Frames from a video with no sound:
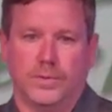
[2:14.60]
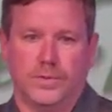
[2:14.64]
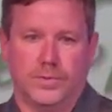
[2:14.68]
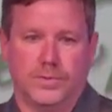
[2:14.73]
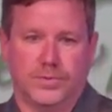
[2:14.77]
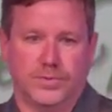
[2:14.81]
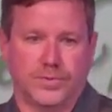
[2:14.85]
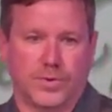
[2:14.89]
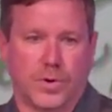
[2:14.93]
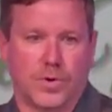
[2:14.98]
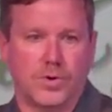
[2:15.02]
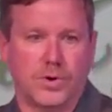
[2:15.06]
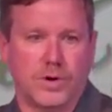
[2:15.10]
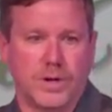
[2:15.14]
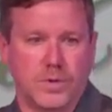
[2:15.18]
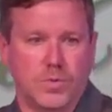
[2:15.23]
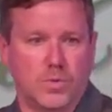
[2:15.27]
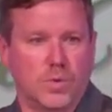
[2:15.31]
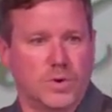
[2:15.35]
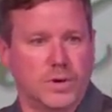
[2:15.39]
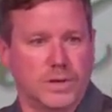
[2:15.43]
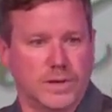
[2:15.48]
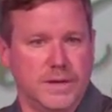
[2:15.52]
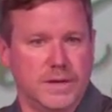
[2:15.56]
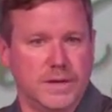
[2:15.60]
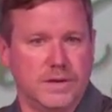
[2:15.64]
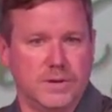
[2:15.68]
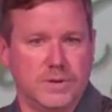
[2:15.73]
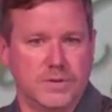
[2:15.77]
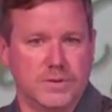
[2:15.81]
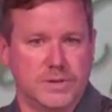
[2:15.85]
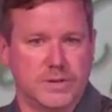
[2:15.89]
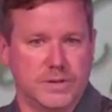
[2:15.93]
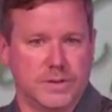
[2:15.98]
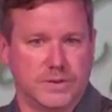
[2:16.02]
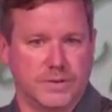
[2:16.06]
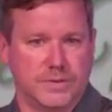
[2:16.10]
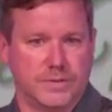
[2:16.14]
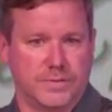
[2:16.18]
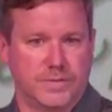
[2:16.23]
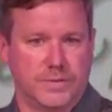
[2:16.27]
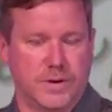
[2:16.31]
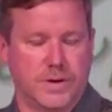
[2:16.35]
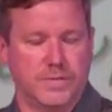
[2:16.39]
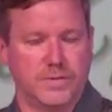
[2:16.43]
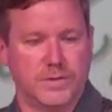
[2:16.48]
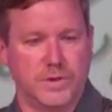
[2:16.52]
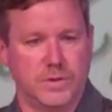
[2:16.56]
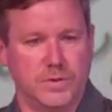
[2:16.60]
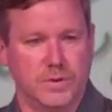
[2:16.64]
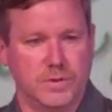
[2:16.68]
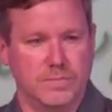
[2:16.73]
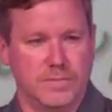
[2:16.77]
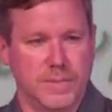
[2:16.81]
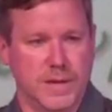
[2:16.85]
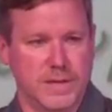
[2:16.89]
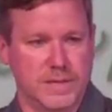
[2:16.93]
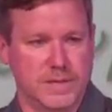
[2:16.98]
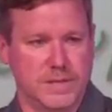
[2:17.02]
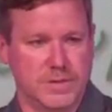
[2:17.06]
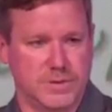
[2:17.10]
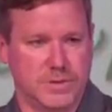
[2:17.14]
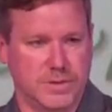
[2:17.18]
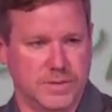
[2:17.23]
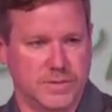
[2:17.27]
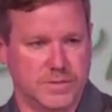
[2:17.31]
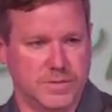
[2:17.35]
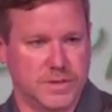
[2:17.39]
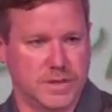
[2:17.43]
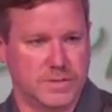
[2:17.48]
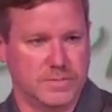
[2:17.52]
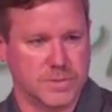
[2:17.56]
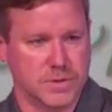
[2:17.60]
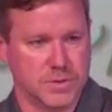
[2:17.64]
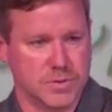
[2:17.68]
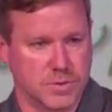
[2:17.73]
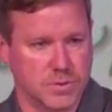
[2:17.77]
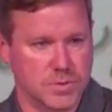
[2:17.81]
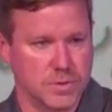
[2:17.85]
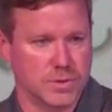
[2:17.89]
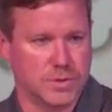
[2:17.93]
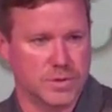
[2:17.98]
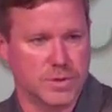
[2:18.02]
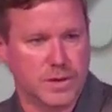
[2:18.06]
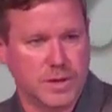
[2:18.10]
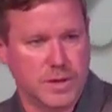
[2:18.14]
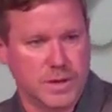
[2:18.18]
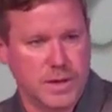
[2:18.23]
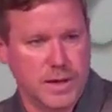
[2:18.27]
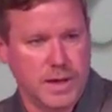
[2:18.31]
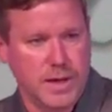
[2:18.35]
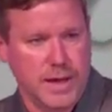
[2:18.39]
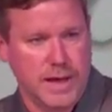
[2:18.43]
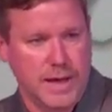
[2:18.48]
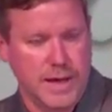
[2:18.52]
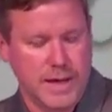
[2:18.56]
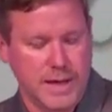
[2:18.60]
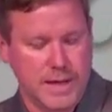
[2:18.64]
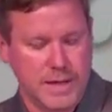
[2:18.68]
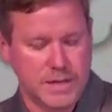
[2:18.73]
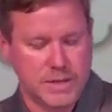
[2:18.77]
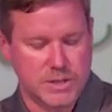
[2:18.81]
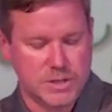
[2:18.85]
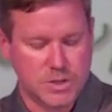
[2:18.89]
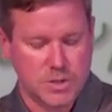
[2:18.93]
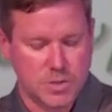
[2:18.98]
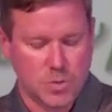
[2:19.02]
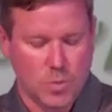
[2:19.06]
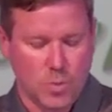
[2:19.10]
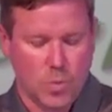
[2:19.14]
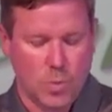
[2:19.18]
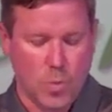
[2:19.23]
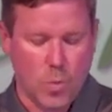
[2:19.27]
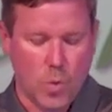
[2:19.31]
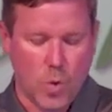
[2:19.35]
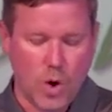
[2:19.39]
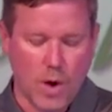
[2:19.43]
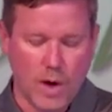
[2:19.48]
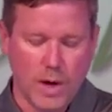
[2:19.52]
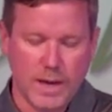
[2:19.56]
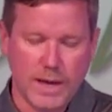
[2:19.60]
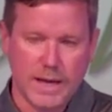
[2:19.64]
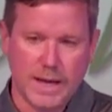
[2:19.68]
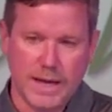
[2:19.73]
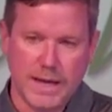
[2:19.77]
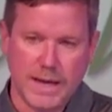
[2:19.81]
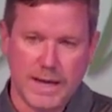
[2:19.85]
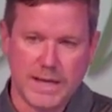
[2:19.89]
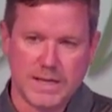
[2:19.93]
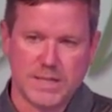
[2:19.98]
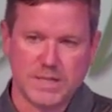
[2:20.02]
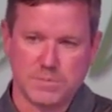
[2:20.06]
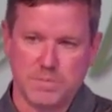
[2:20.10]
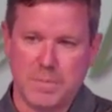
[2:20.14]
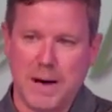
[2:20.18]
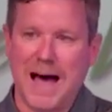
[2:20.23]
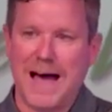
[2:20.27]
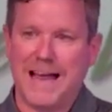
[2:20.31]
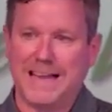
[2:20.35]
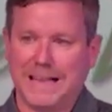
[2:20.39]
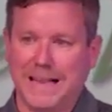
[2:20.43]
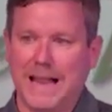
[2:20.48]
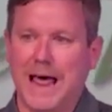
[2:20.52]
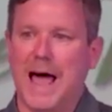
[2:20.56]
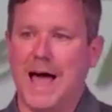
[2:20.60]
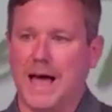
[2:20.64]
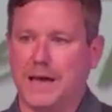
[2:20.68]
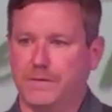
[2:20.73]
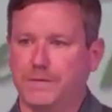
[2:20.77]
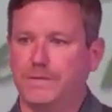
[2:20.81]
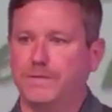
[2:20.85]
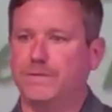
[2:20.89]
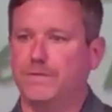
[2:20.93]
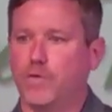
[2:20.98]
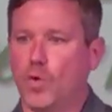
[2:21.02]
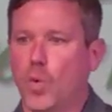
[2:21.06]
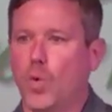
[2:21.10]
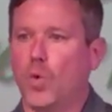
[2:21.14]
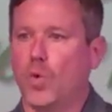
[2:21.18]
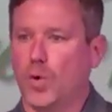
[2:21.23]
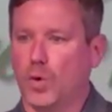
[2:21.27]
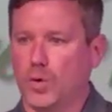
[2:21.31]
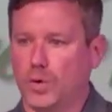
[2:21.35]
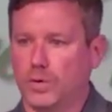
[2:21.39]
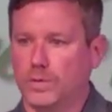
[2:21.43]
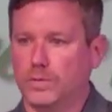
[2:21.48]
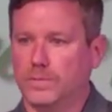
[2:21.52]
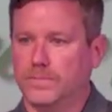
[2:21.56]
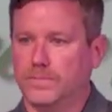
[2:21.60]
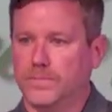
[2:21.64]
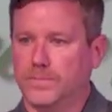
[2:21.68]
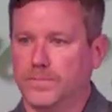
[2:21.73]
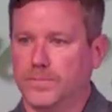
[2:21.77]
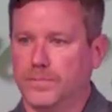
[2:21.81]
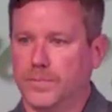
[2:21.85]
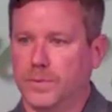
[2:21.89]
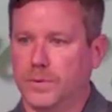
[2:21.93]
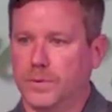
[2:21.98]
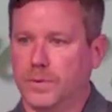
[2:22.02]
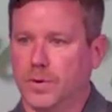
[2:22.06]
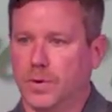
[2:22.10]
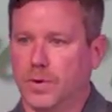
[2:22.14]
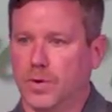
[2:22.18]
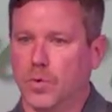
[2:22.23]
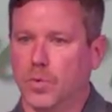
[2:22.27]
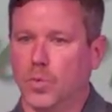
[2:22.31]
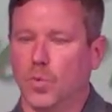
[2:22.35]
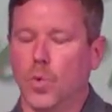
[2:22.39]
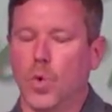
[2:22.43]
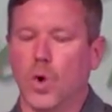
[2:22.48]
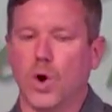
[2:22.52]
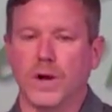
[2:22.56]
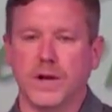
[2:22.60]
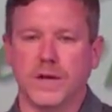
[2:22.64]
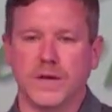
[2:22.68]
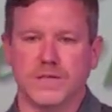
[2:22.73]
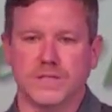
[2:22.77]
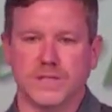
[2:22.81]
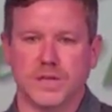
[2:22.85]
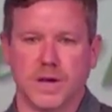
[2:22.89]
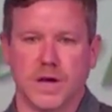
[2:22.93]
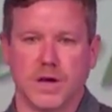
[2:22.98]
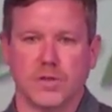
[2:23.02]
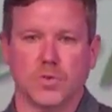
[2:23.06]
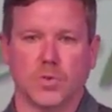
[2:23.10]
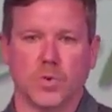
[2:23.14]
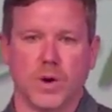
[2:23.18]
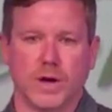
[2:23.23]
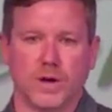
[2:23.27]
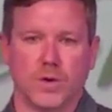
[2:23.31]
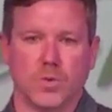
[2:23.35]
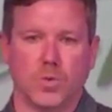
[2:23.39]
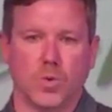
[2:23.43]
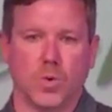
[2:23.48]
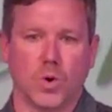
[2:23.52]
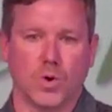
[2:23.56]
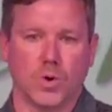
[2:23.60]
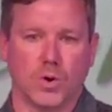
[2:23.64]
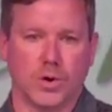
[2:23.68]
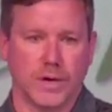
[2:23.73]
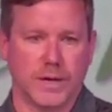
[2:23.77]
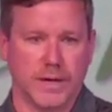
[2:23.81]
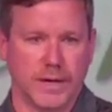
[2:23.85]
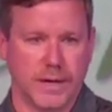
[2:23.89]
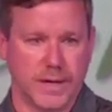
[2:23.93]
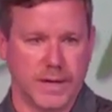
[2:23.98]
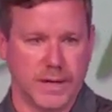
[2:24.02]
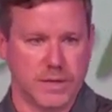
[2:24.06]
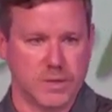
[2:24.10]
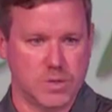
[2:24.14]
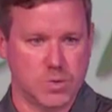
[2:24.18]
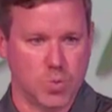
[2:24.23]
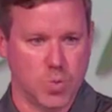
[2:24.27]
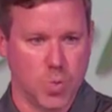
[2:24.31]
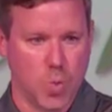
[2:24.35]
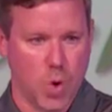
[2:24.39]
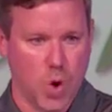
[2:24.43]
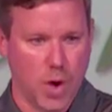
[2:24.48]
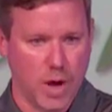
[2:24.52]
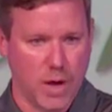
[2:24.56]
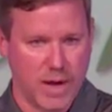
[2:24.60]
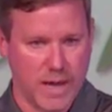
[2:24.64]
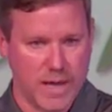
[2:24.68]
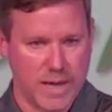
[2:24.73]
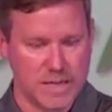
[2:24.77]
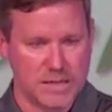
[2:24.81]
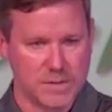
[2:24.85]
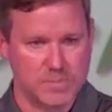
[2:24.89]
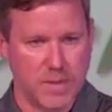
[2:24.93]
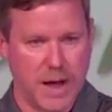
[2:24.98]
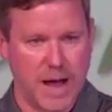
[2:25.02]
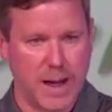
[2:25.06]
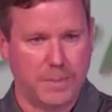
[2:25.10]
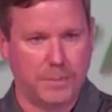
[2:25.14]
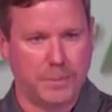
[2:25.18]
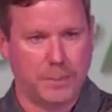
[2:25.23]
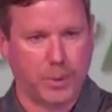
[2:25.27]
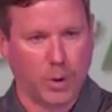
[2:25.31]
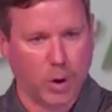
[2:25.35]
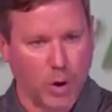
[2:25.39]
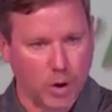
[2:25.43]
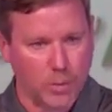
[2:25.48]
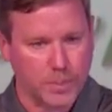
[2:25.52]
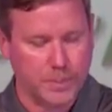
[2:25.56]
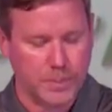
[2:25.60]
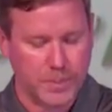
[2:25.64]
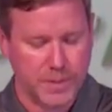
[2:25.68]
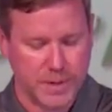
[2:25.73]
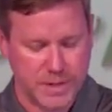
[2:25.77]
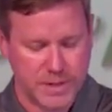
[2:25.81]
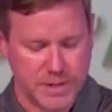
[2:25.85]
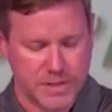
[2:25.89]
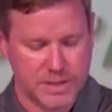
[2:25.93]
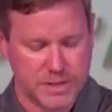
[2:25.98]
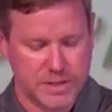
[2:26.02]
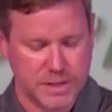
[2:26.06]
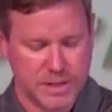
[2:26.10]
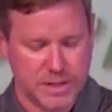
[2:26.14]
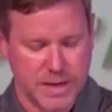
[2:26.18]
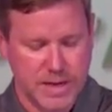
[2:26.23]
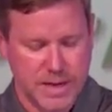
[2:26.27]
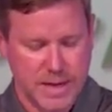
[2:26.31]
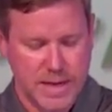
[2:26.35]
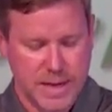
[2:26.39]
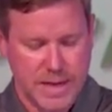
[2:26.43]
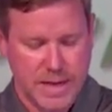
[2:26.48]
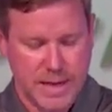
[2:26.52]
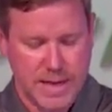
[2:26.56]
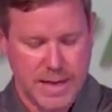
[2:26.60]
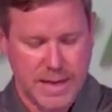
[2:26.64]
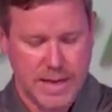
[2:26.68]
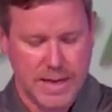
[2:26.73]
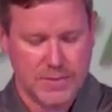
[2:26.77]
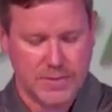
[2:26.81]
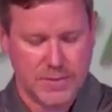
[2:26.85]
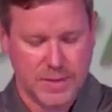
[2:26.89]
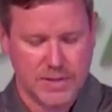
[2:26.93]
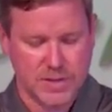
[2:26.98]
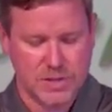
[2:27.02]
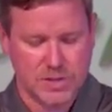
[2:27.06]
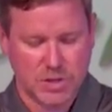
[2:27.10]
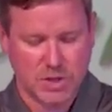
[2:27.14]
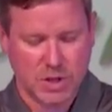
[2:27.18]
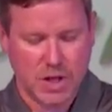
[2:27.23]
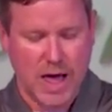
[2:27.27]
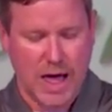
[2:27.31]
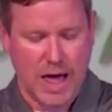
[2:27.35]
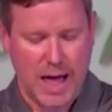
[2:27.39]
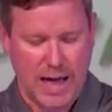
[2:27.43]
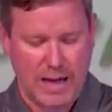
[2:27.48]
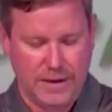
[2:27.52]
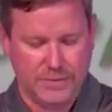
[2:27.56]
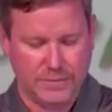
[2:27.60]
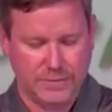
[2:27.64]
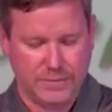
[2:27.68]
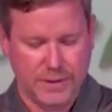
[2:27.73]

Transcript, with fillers: 31 years of, of doing ministry of some sort. It's what is my life for? Or what is another way to word it is what is my purpose in this life?